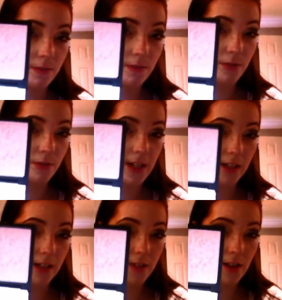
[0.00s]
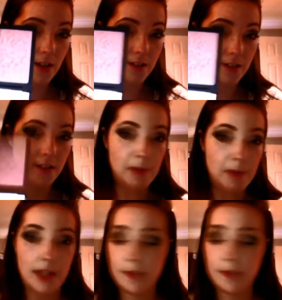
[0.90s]
really lovely colours in this
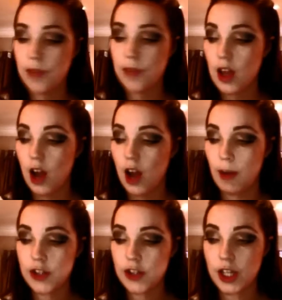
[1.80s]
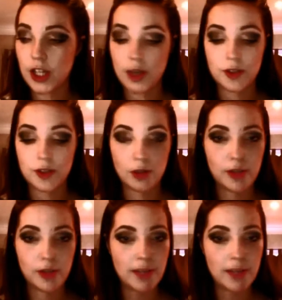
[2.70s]
palette. I'm actually going to use the
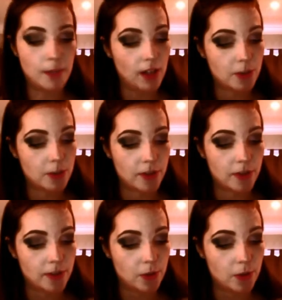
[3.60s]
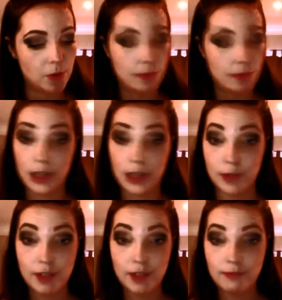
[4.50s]
cream blush, which is called
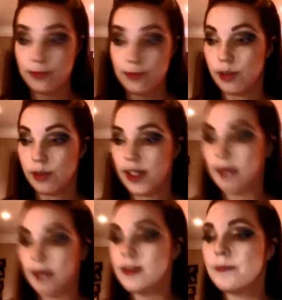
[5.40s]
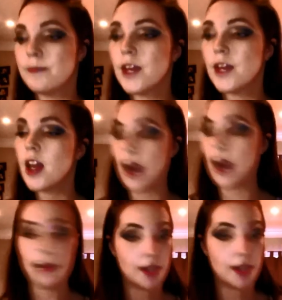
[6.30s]
Macaroon. Great names. And
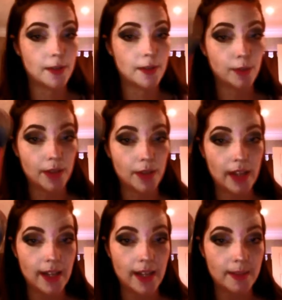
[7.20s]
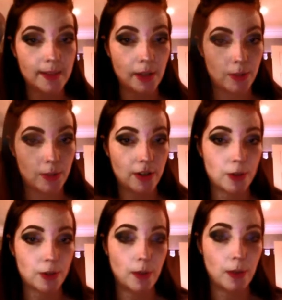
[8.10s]
I'm going to use a Real Techniques blush brush
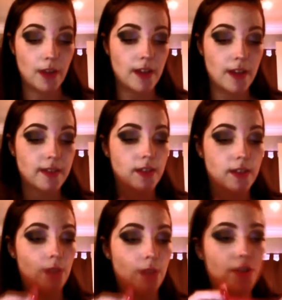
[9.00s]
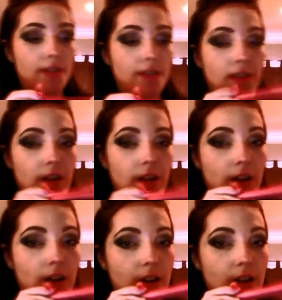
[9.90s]
to apply this. So I'm just going to